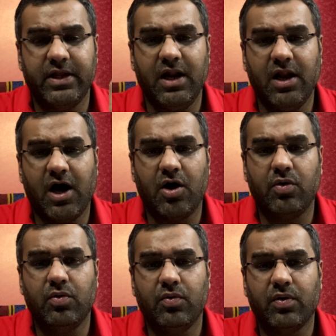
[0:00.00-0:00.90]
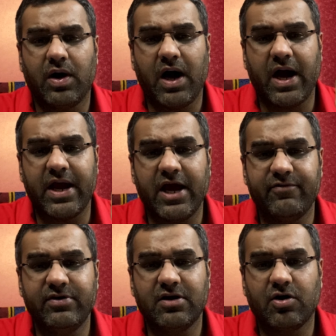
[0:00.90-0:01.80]
Till now, I
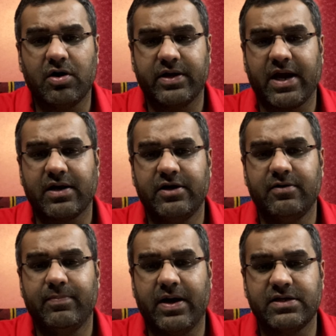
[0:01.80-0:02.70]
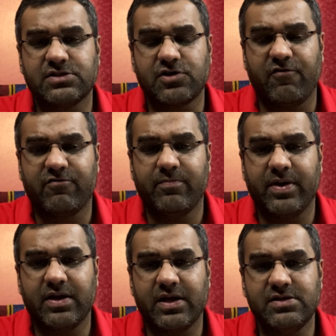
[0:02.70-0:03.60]
haven't contacted by
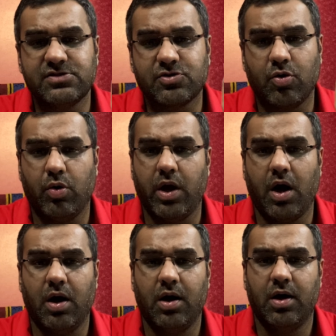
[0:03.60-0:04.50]
SoftBank and Sequoia,